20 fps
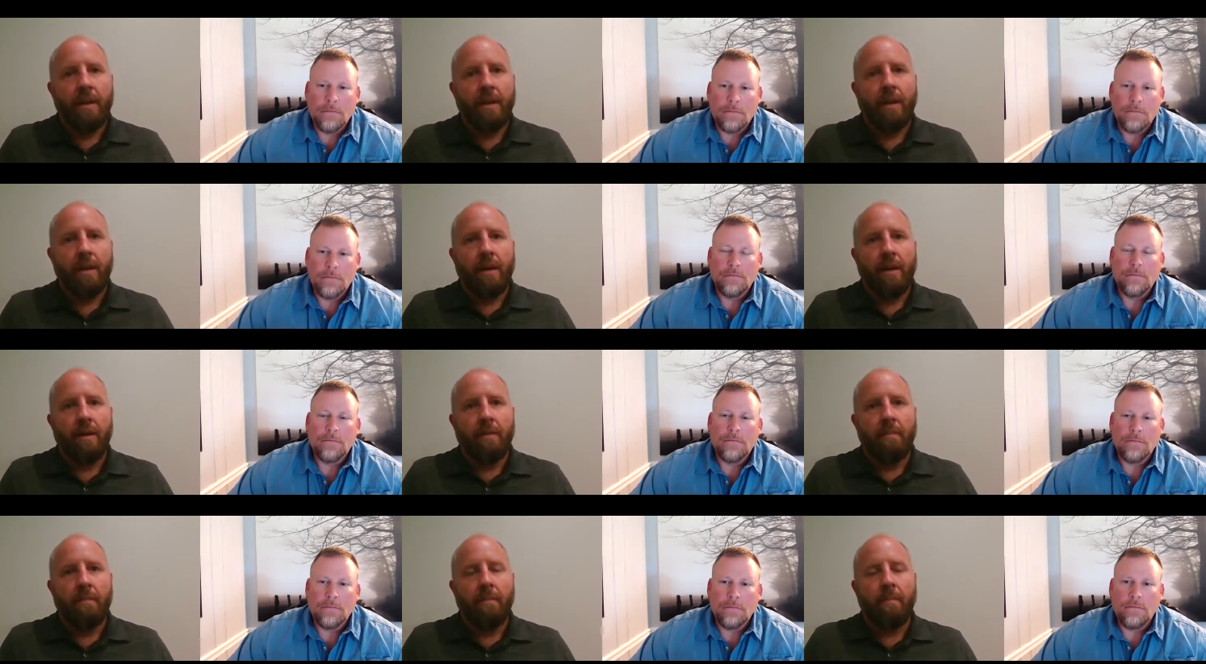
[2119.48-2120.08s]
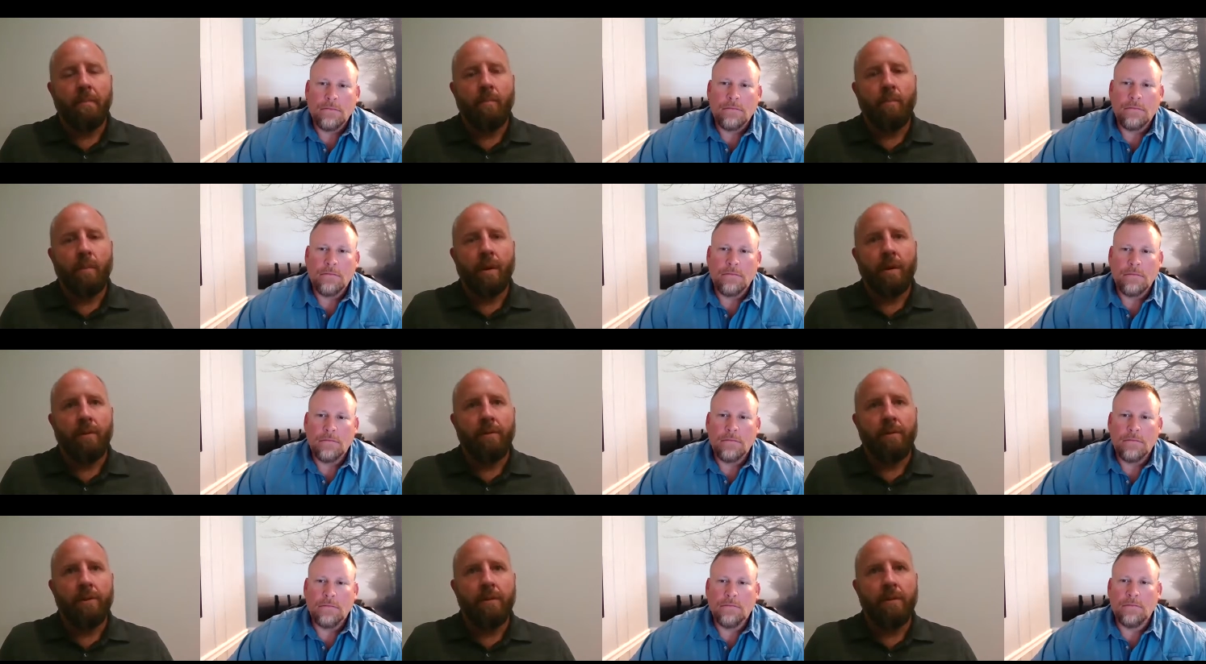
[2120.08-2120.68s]
Speaker 1: Um, we
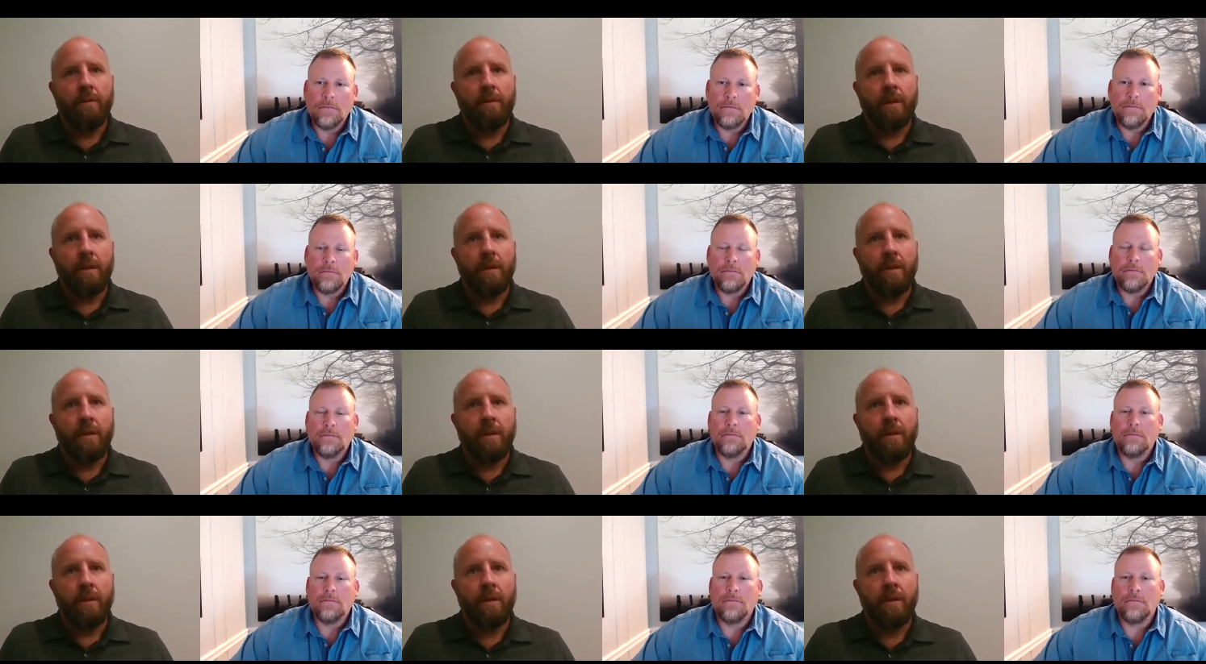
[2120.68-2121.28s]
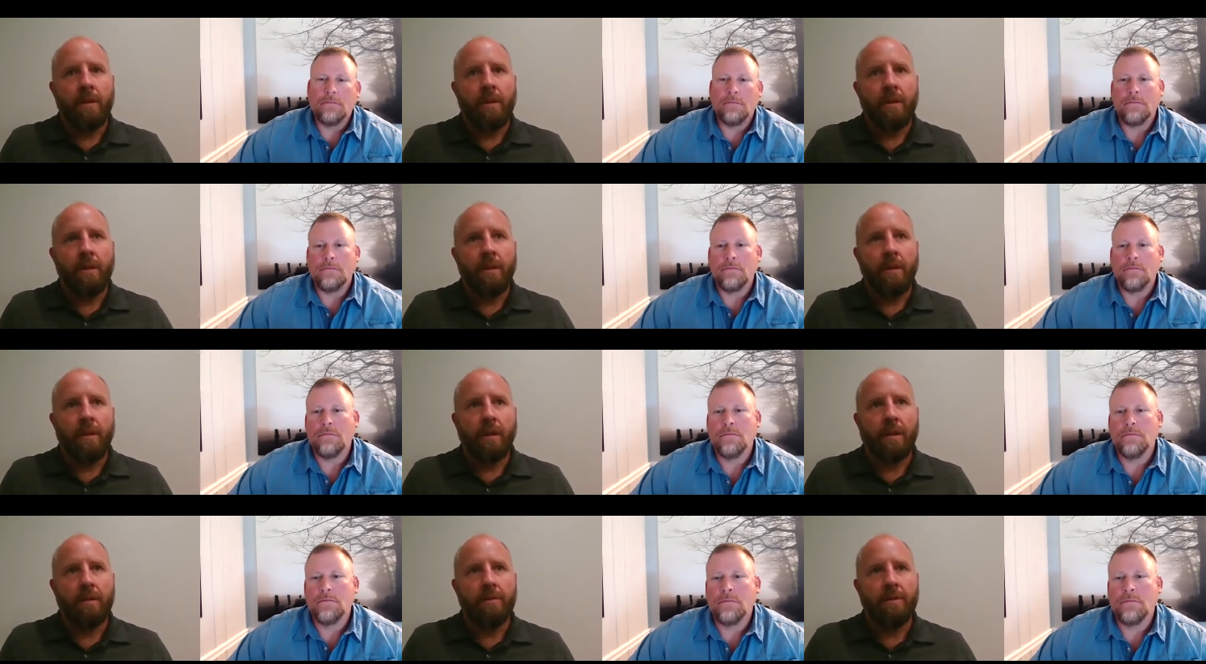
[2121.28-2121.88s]
were doing,
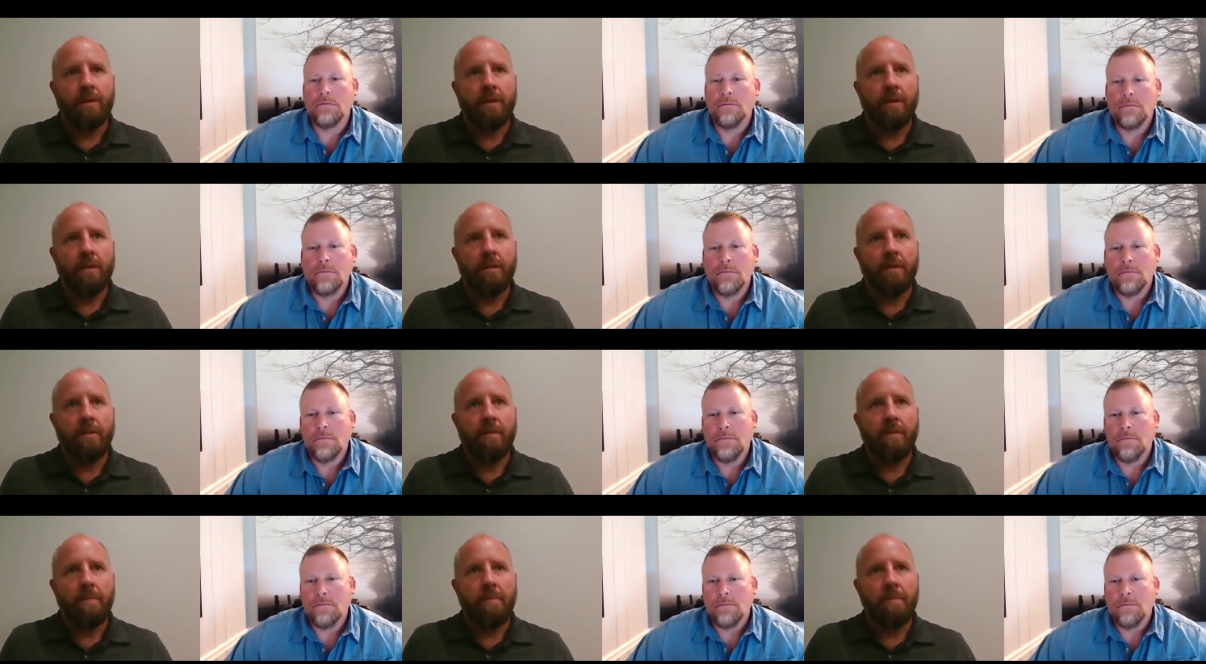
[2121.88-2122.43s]
let's see,